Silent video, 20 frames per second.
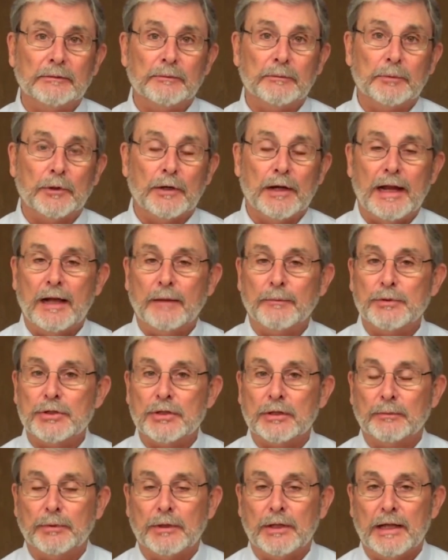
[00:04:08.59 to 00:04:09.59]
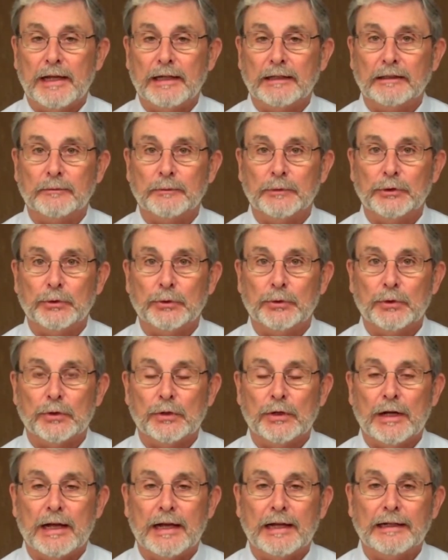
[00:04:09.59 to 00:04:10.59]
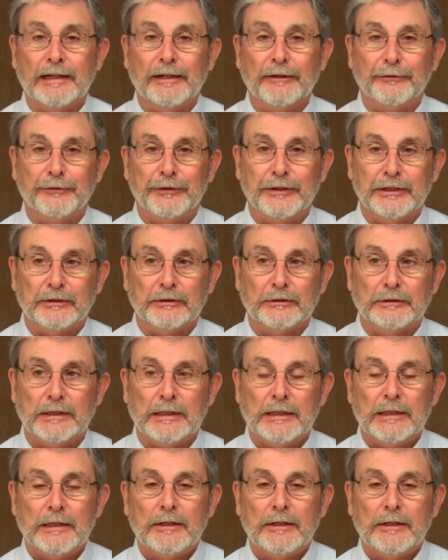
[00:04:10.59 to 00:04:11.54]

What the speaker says: and perhaps applying the manure on a field